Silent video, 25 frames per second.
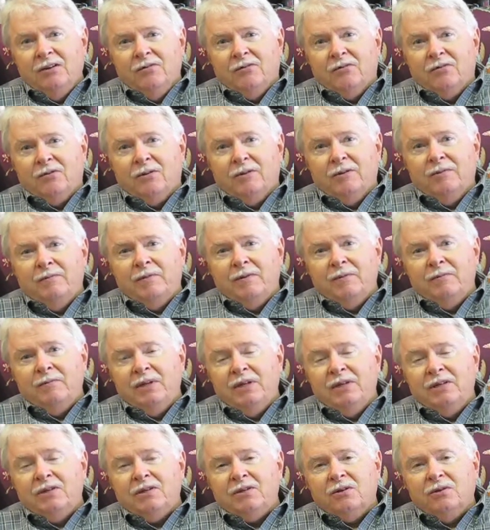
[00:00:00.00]
for them to
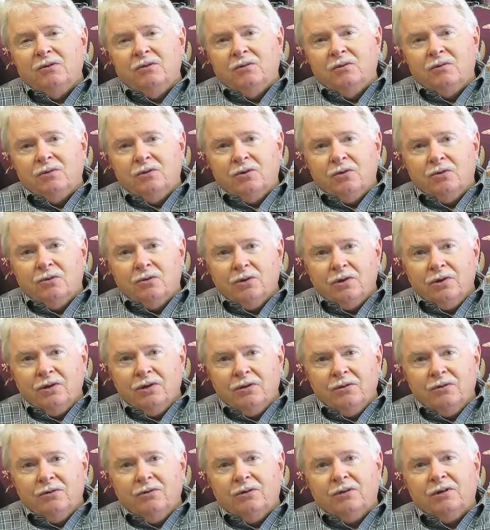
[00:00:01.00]
be sold door to
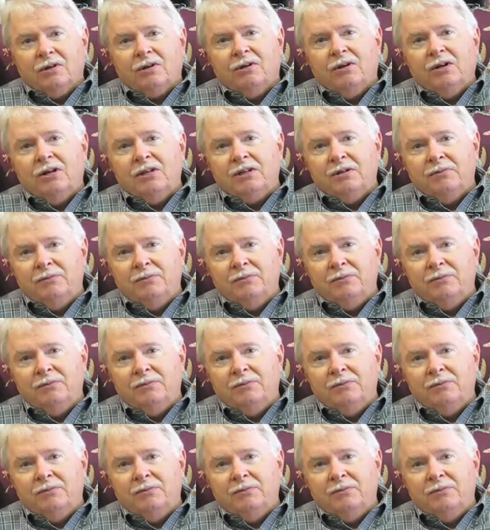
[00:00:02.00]
door across